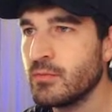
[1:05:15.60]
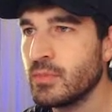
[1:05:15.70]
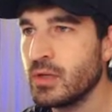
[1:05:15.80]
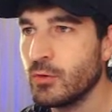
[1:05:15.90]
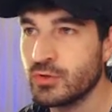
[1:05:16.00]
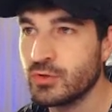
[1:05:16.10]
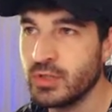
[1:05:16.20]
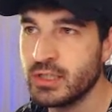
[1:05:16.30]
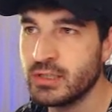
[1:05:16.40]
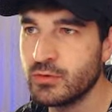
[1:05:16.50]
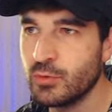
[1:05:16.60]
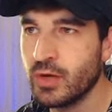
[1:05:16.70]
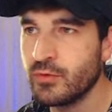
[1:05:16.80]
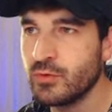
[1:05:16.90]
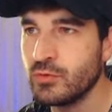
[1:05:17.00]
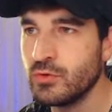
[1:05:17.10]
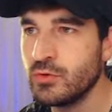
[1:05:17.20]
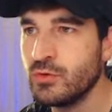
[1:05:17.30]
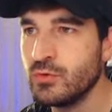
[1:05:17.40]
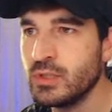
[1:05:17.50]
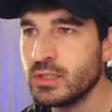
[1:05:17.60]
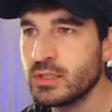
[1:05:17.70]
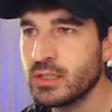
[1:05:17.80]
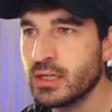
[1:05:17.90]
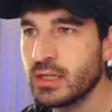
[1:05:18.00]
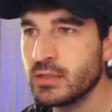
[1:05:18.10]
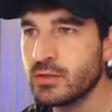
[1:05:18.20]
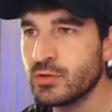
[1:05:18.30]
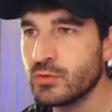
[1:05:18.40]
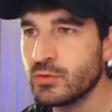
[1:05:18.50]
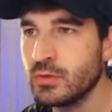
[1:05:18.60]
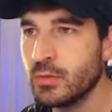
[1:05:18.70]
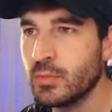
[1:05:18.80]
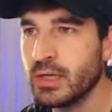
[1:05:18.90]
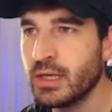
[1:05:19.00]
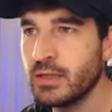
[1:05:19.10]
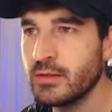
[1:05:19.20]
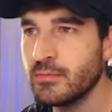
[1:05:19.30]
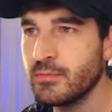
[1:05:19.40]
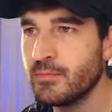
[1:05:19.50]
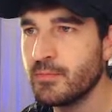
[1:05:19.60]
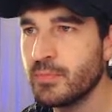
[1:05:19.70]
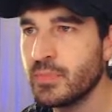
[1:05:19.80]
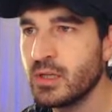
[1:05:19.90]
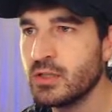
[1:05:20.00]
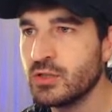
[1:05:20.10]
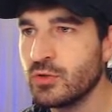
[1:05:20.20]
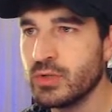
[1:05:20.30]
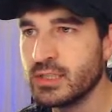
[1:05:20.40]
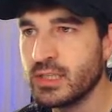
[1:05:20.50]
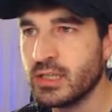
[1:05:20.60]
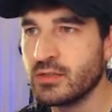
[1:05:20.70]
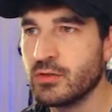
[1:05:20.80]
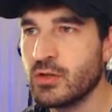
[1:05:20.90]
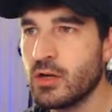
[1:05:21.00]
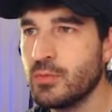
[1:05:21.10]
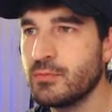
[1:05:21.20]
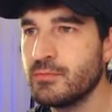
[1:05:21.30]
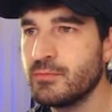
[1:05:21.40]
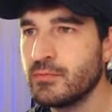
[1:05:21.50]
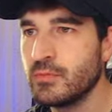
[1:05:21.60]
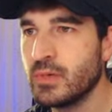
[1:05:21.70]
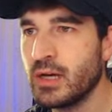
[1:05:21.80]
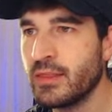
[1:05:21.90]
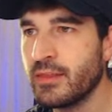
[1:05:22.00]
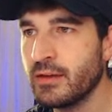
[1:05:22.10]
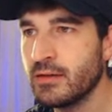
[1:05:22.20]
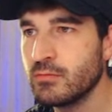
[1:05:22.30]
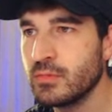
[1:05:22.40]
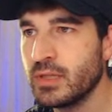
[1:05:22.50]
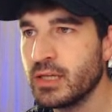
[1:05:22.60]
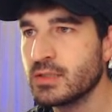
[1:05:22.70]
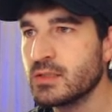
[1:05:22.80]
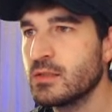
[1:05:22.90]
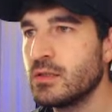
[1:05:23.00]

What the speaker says: and also this. We have to do this again, so duplicate, so it stays on top, I think. Yes.